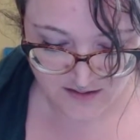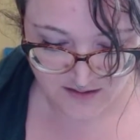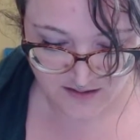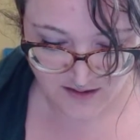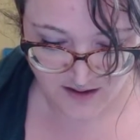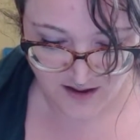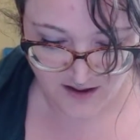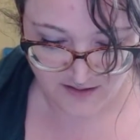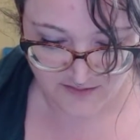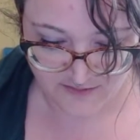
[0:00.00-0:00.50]

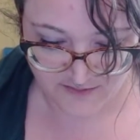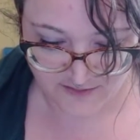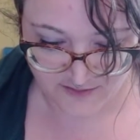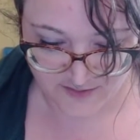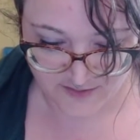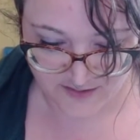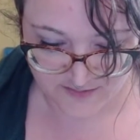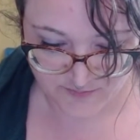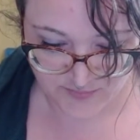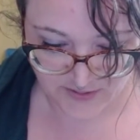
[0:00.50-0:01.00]

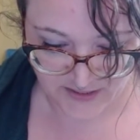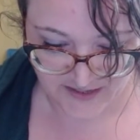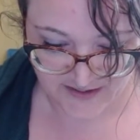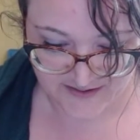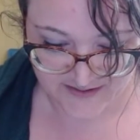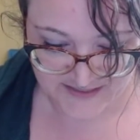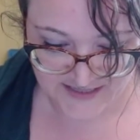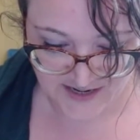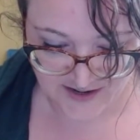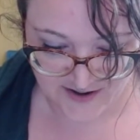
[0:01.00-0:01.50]
other
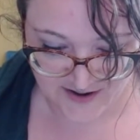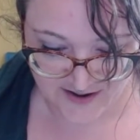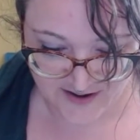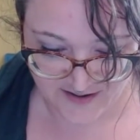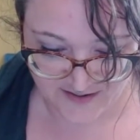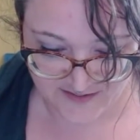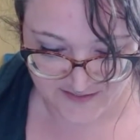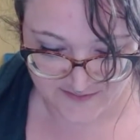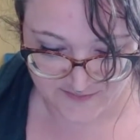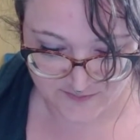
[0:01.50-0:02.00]

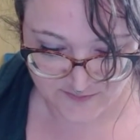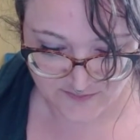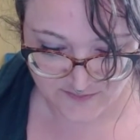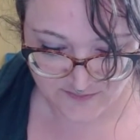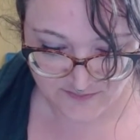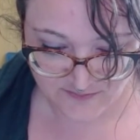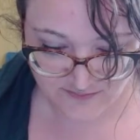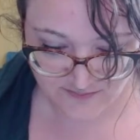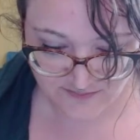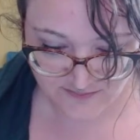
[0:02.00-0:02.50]
planetary.
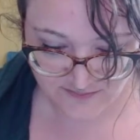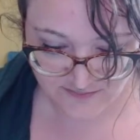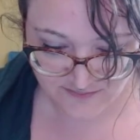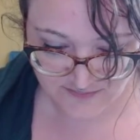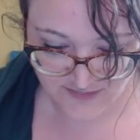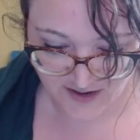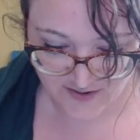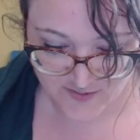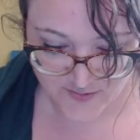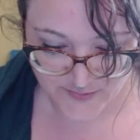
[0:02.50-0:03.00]

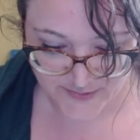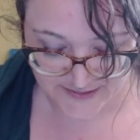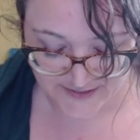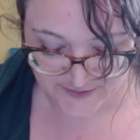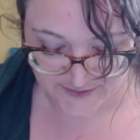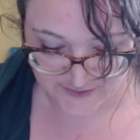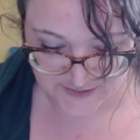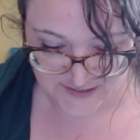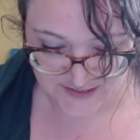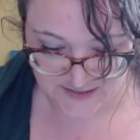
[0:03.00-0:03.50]
Everybody
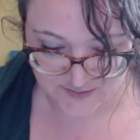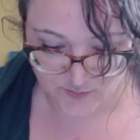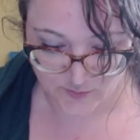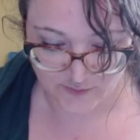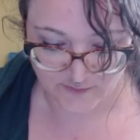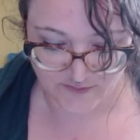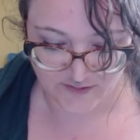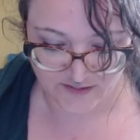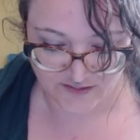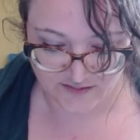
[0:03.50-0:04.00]
knows this
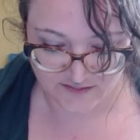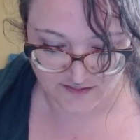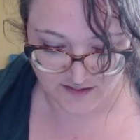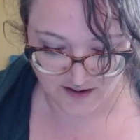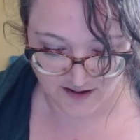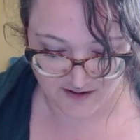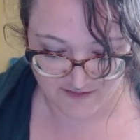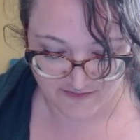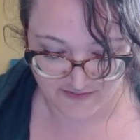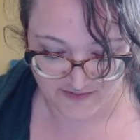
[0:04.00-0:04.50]
movie.
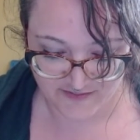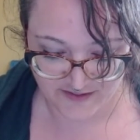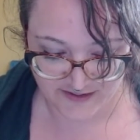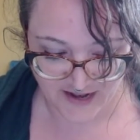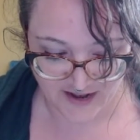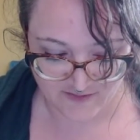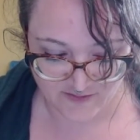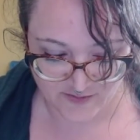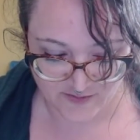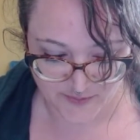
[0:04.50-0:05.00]
I feel like
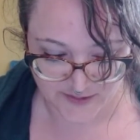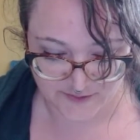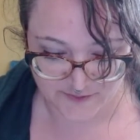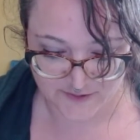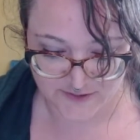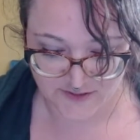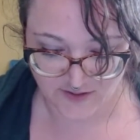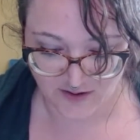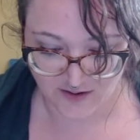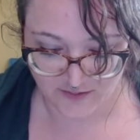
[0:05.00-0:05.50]
everybody who
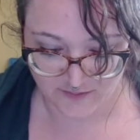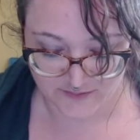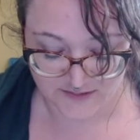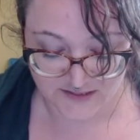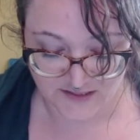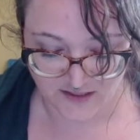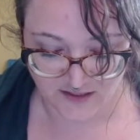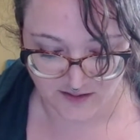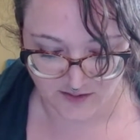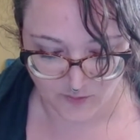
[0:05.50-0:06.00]
saw it was
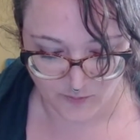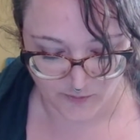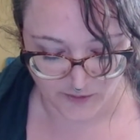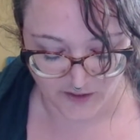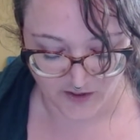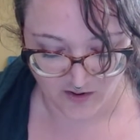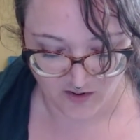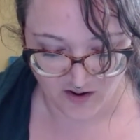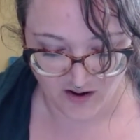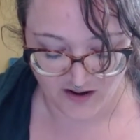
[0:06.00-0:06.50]
like, "Oh my
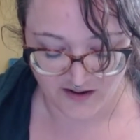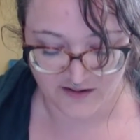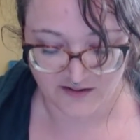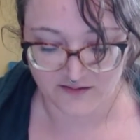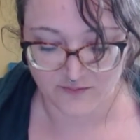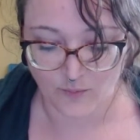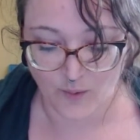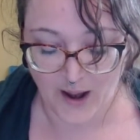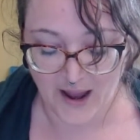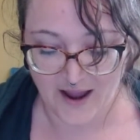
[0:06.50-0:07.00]
god,
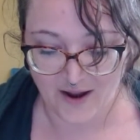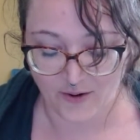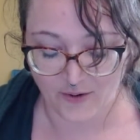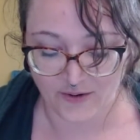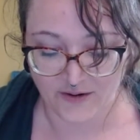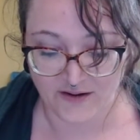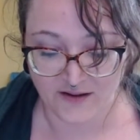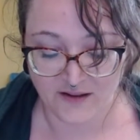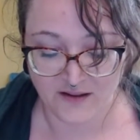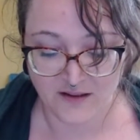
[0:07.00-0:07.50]
wow."
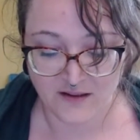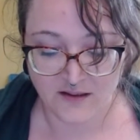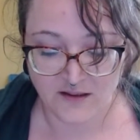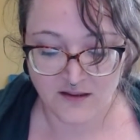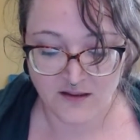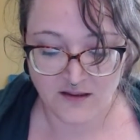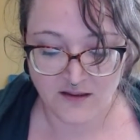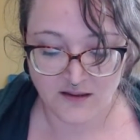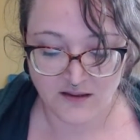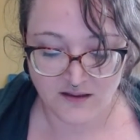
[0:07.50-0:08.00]

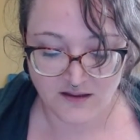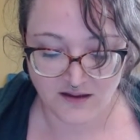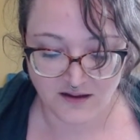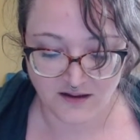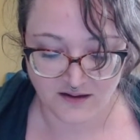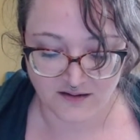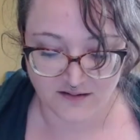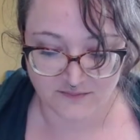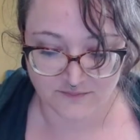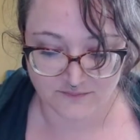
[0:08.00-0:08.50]

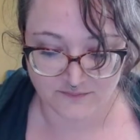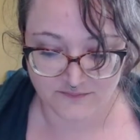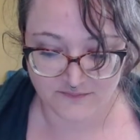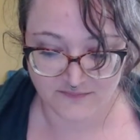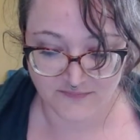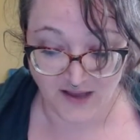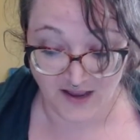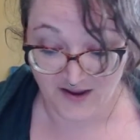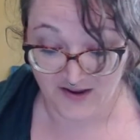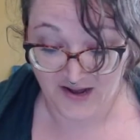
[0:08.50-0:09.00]
Um,
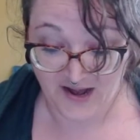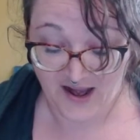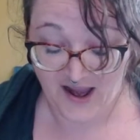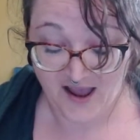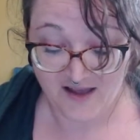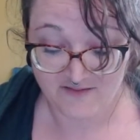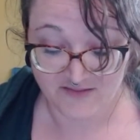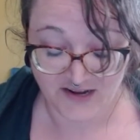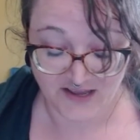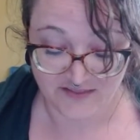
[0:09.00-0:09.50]
and I
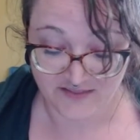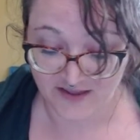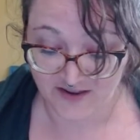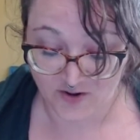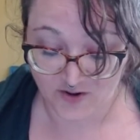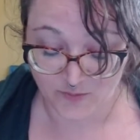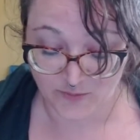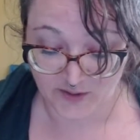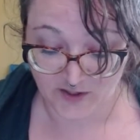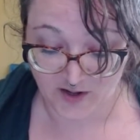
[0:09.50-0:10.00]
haven't had that
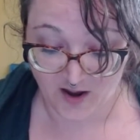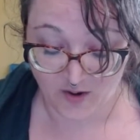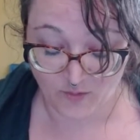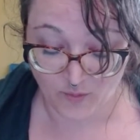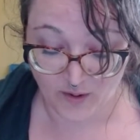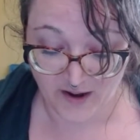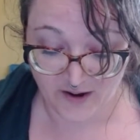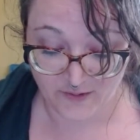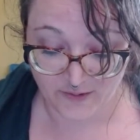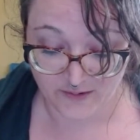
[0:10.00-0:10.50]
"Oh my god,
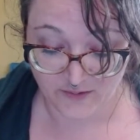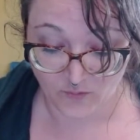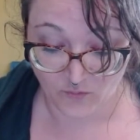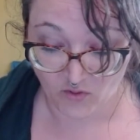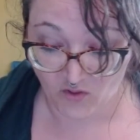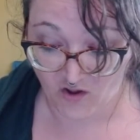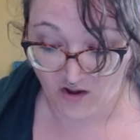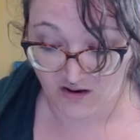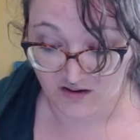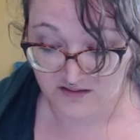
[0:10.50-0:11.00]
wow" in a
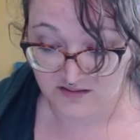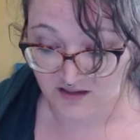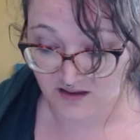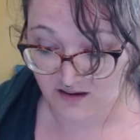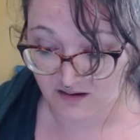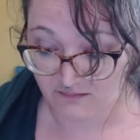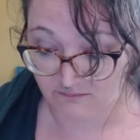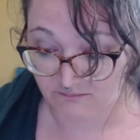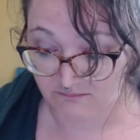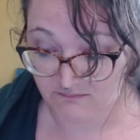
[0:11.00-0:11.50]
long
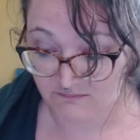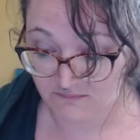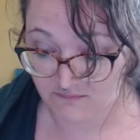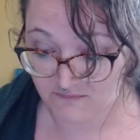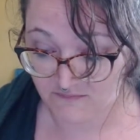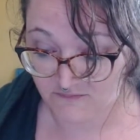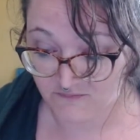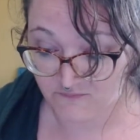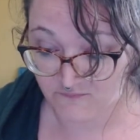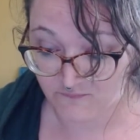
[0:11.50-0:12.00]
time,
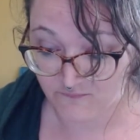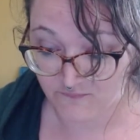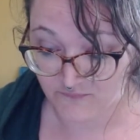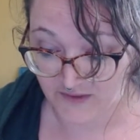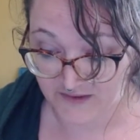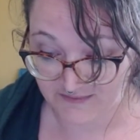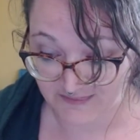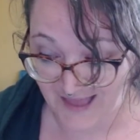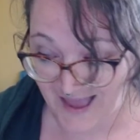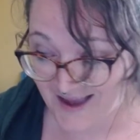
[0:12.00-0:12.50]

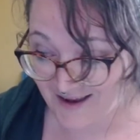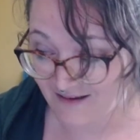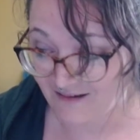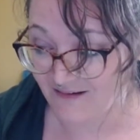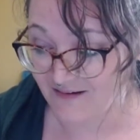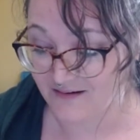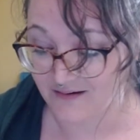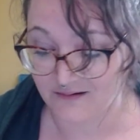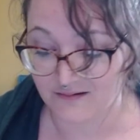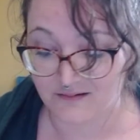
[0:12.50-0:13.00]
like that
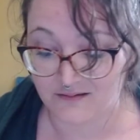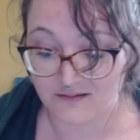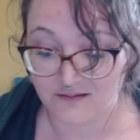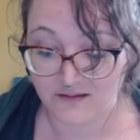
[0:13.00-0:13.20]
kind.